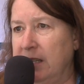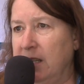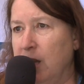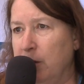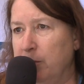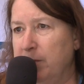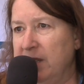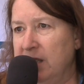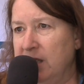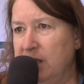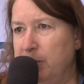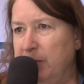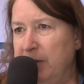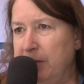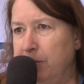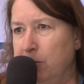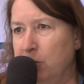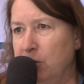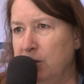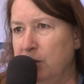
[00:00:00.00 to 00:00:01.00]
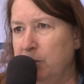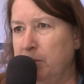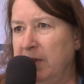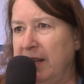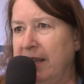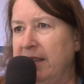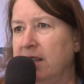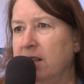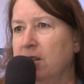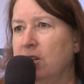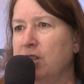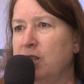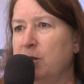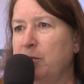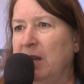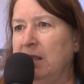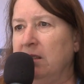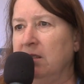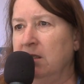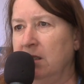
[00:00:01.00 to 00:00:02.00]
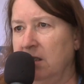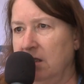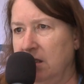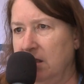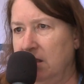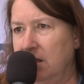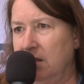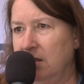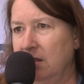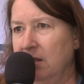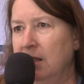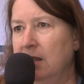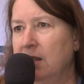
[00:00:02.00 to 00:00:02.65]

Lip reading: companies before, but I had heard about Nantes.